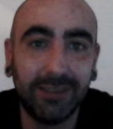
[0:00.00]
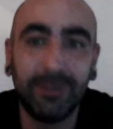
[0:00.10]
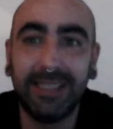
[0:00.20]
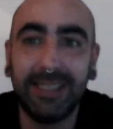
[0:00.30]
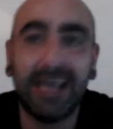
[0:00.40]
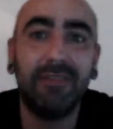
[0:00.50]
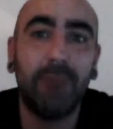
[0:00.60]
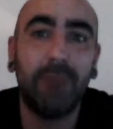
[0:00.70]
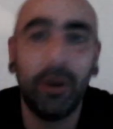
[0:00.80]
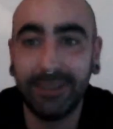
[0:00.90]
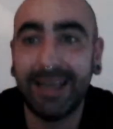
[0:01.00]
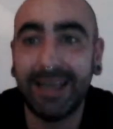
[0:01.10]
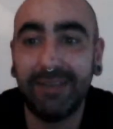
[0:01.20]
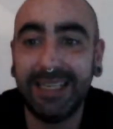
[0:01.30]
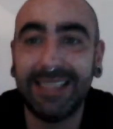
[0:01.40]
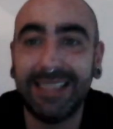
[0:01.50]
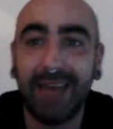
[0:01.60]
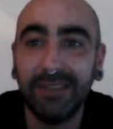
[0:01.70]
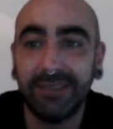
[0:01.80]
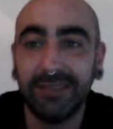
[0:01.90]
only
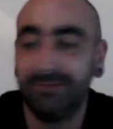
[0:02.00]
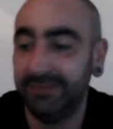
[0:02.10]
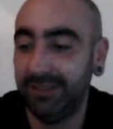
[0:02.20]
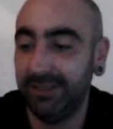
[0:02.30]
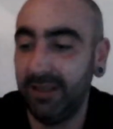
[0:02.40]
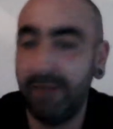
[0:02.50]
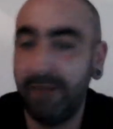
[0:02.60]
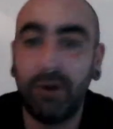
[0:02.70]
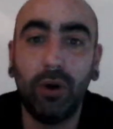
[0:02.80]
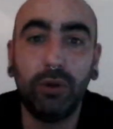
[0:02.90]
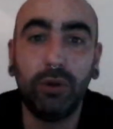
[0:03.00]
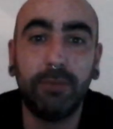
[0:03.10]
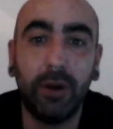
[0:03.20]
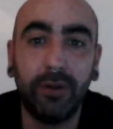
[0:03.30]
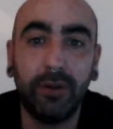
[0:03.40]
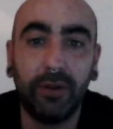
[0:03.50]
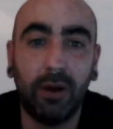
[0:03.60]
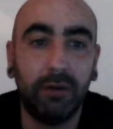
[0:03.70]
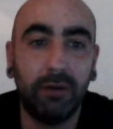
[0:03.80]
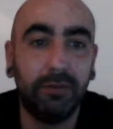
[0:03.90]
£7.77 for a whole month
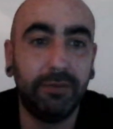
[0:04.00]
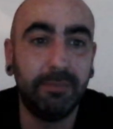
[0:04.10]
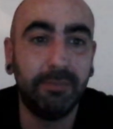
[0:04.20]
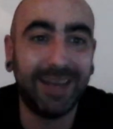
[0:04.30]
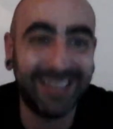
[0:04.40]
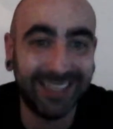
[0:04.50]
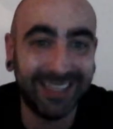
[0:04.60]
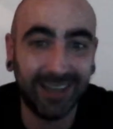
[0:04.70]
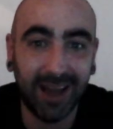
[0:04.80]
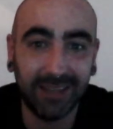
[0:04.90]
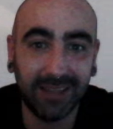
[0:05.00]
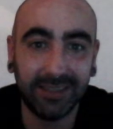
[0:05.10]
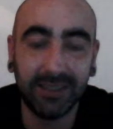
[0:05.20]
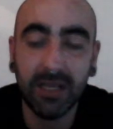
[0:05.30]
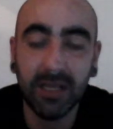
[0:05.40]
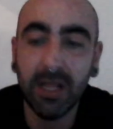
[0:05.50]
of meditation classes.